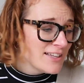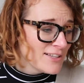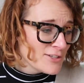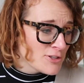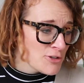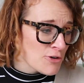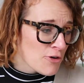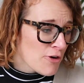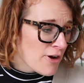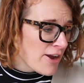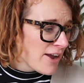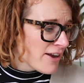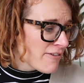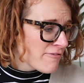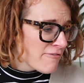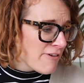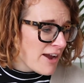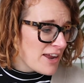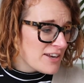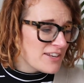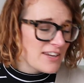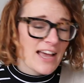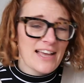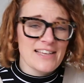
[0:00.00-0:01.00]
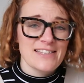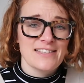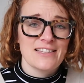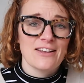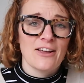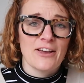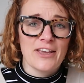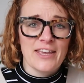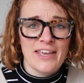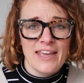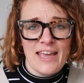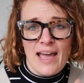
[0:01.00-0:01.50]
Sorry, I read it as
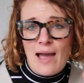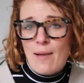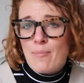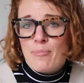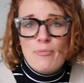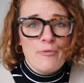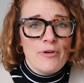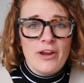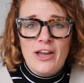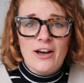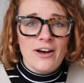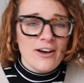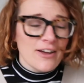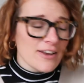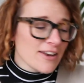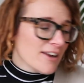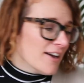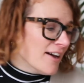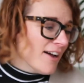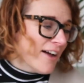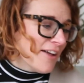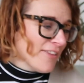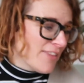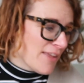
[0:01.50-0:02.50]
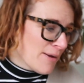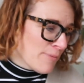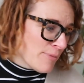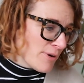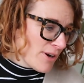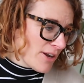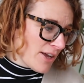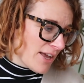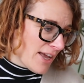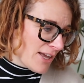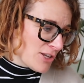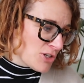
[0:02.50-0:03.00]
like Gabriella, and then
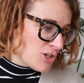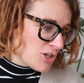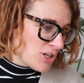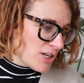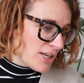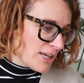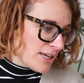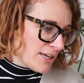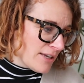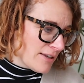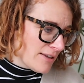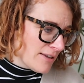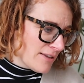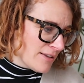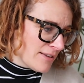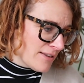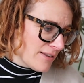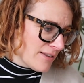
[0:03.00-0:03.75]
when I actually,